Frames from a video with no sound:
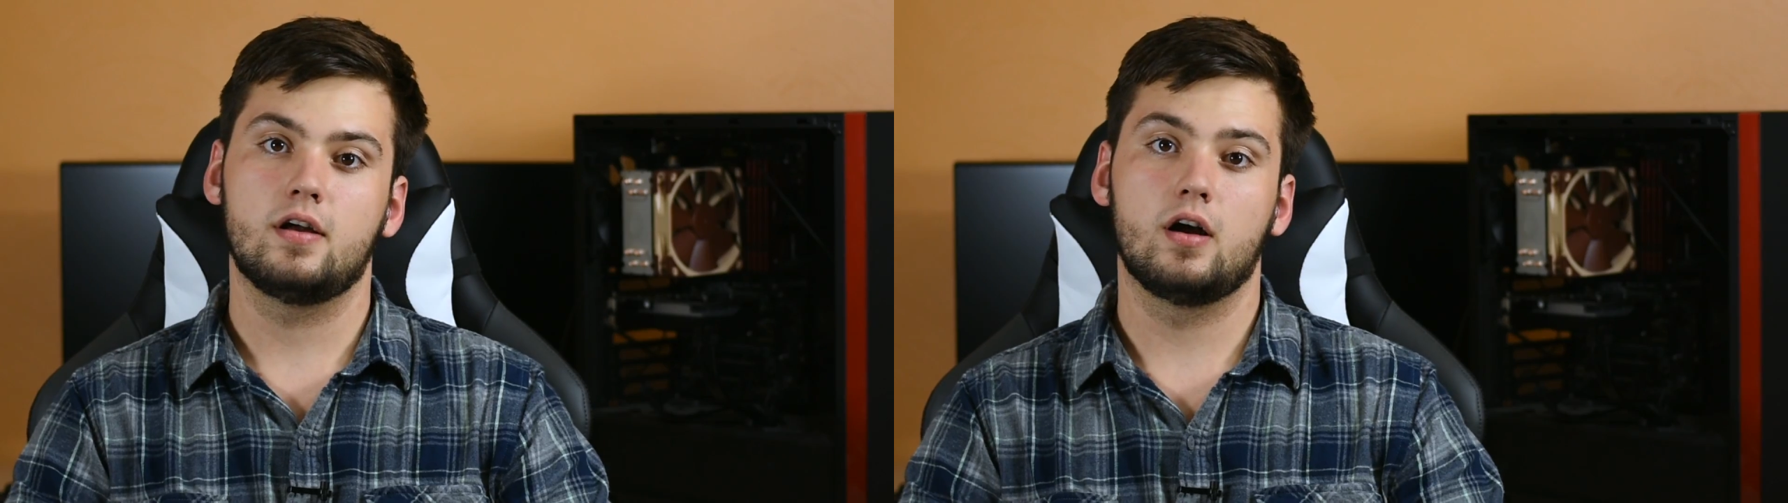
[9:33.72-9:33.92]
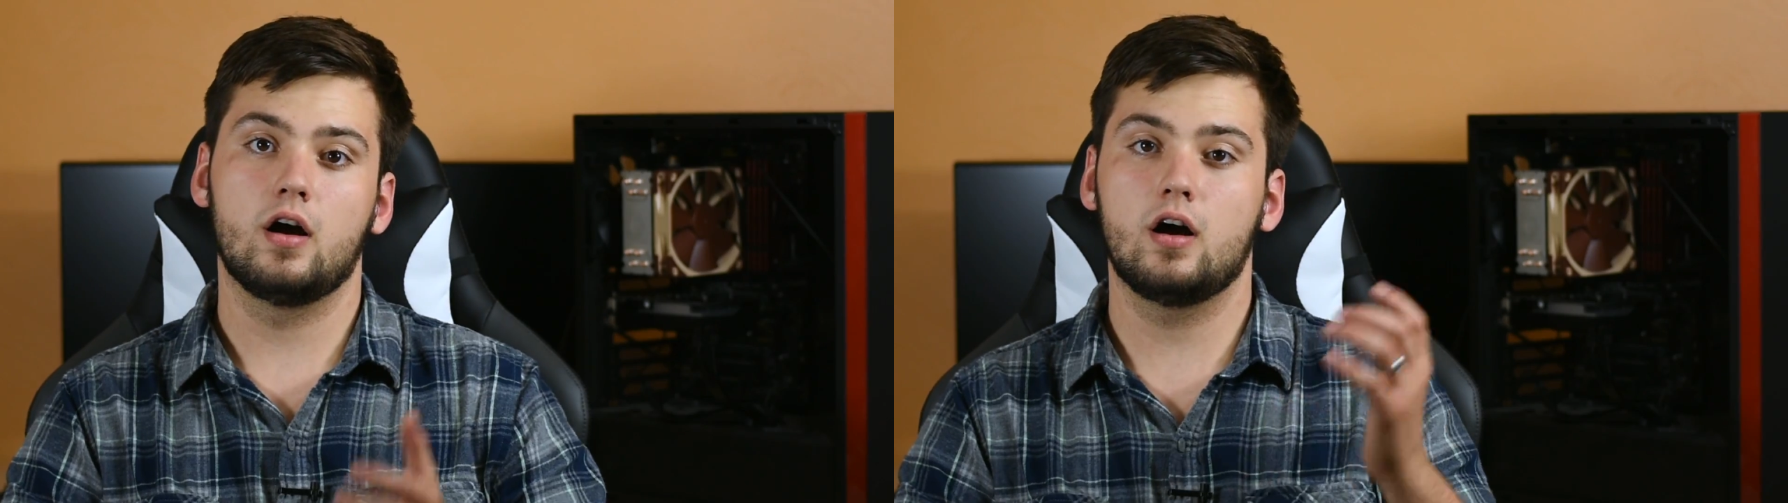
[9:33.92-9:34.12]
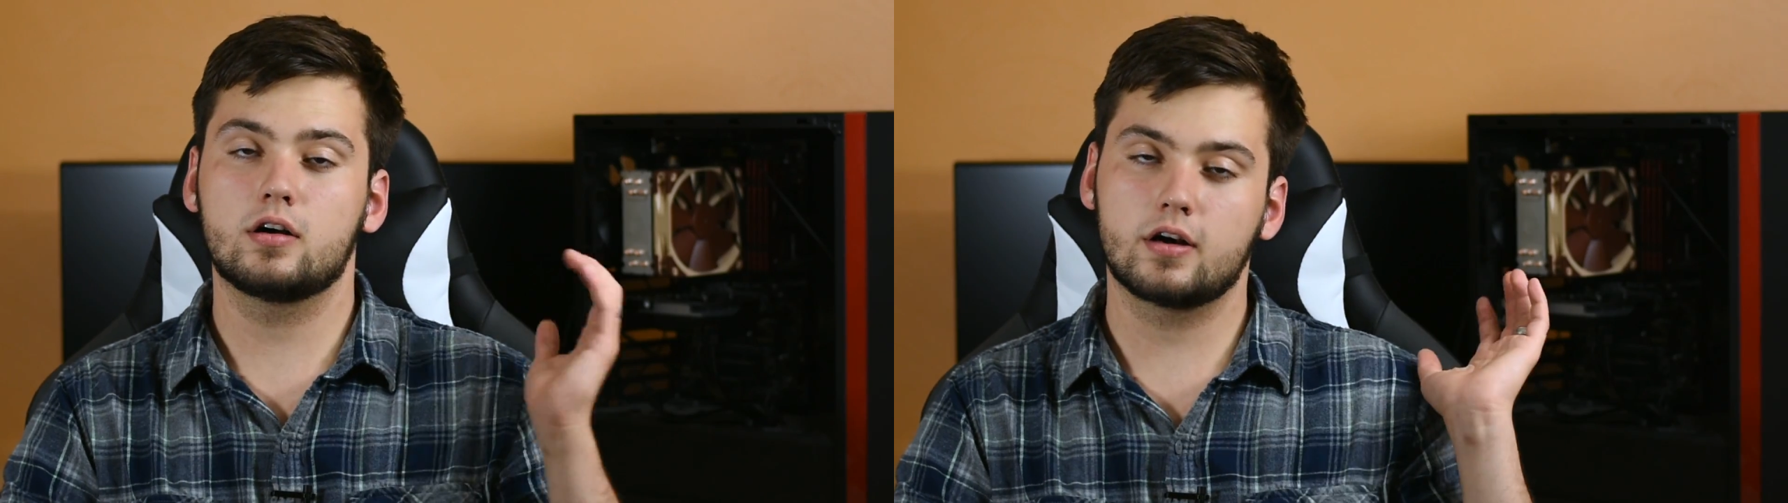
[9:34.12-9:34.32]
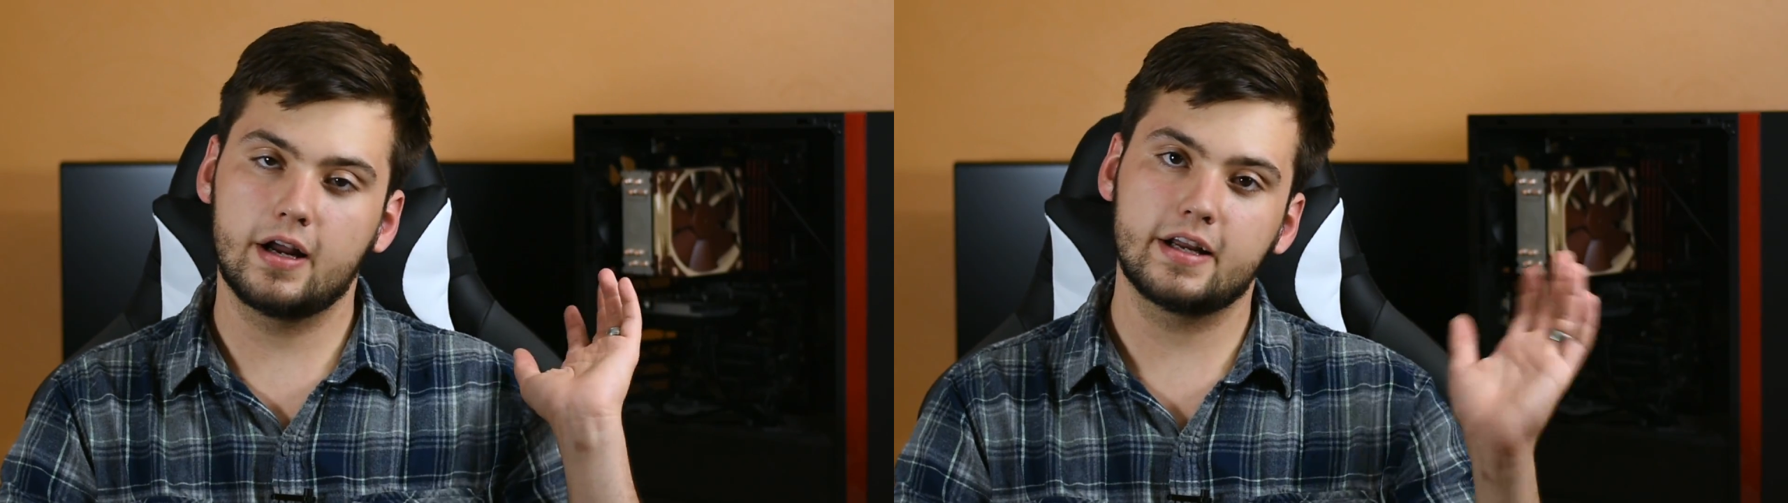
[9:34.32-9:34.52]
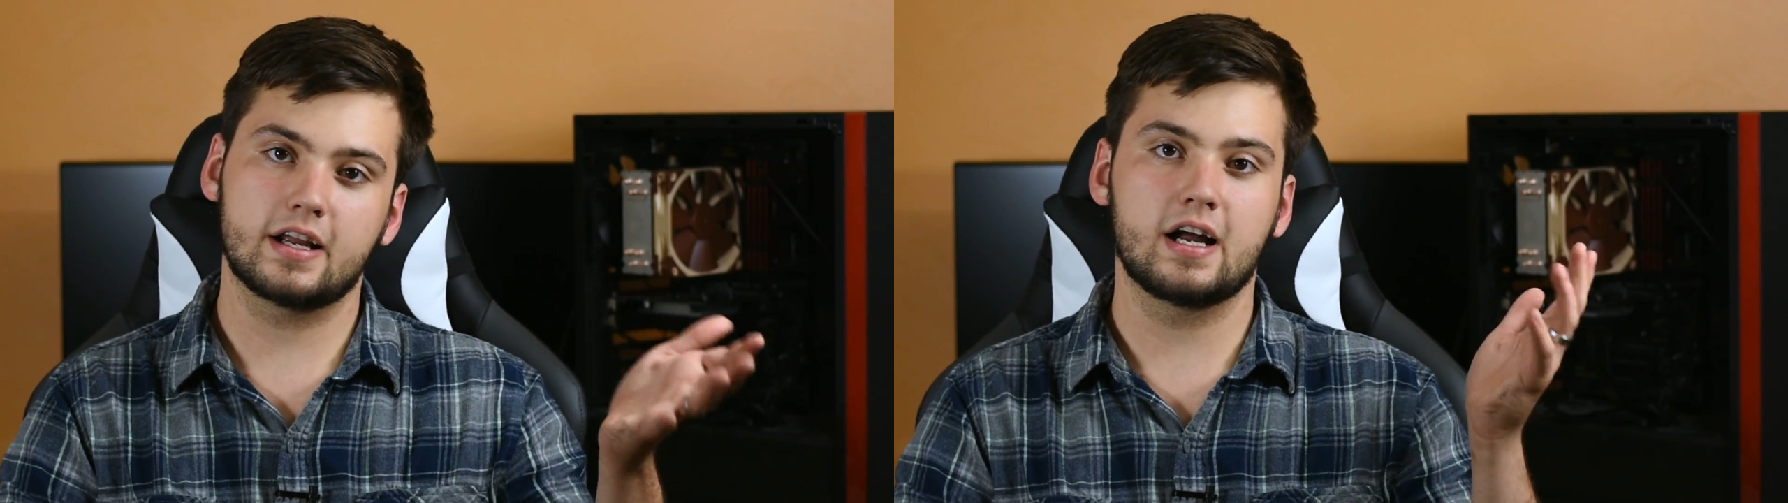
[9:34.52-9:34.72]
All
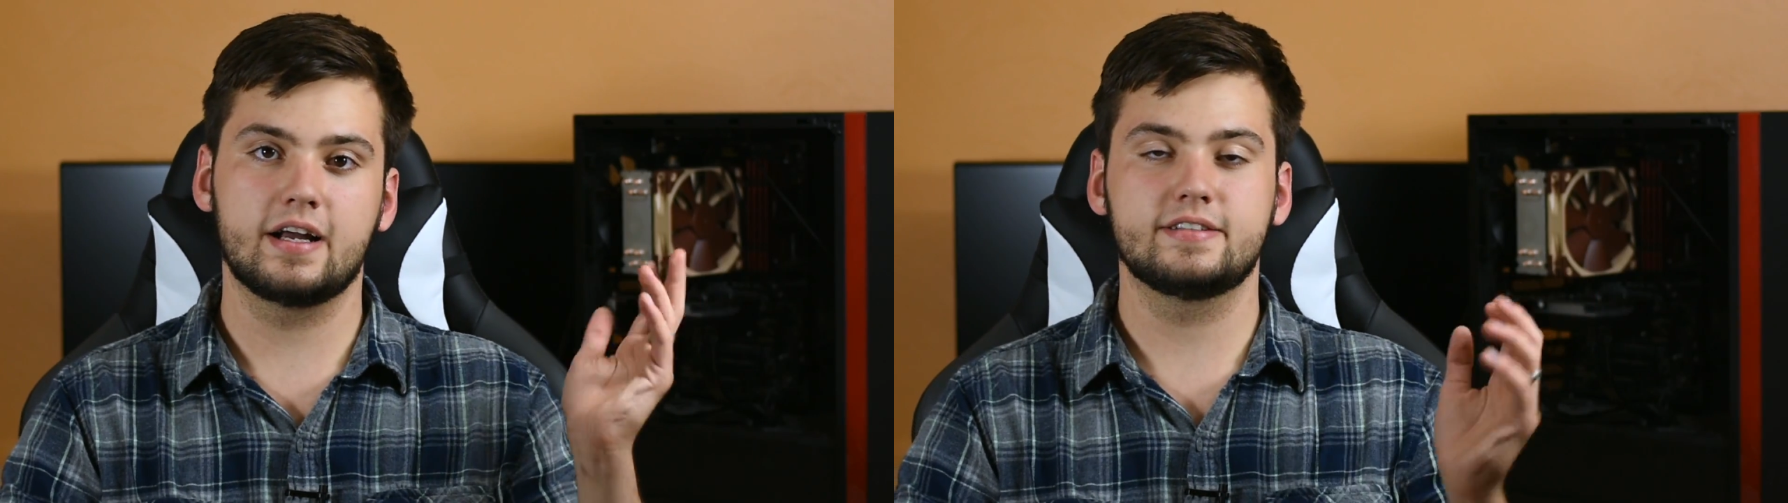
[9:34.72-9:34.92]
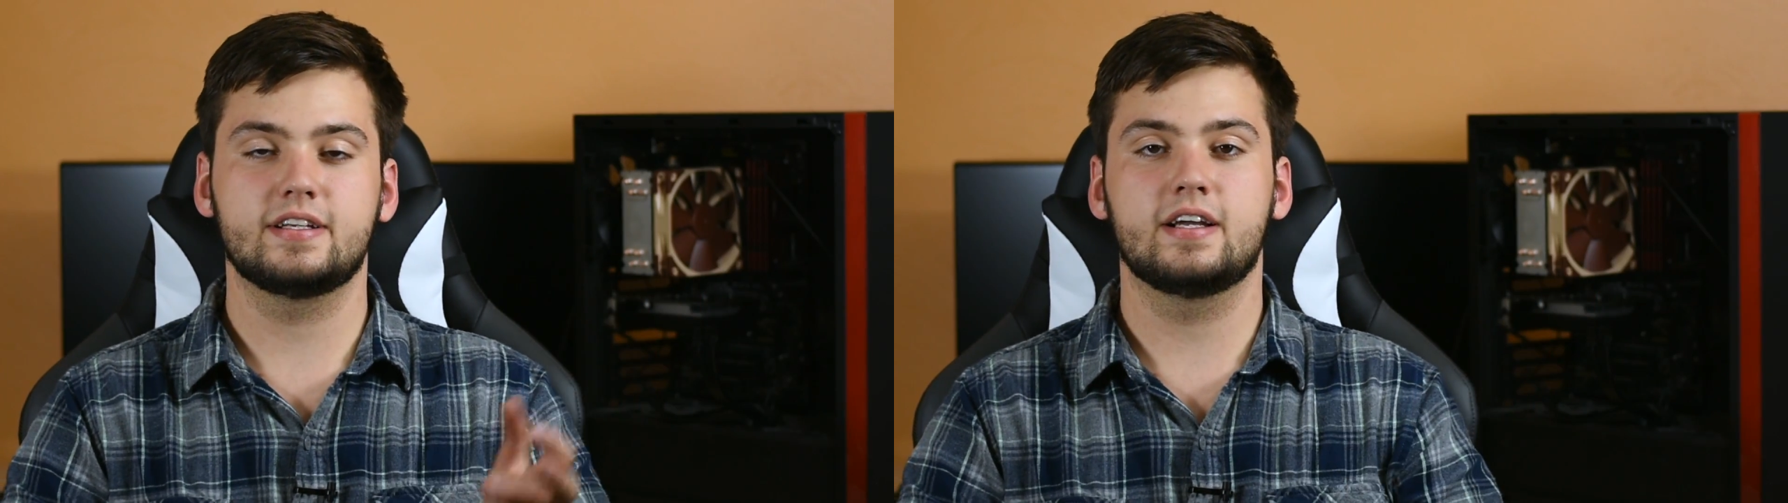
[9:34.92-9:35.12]
right, guys,